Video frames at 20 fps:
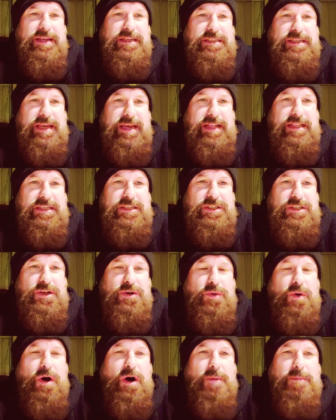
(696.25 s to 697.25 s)
It's
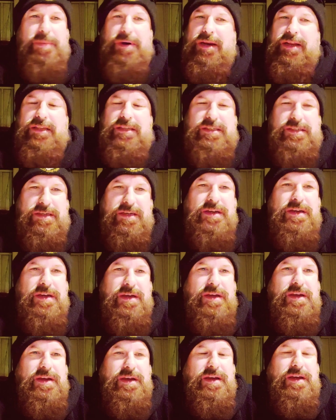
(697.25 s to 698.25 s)
still hot, but it's
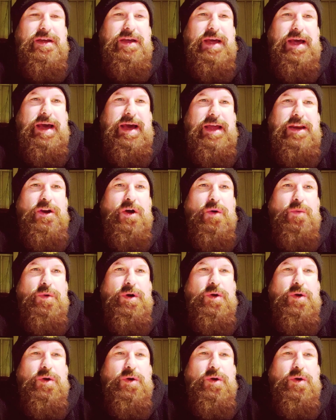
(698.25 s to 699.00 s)
not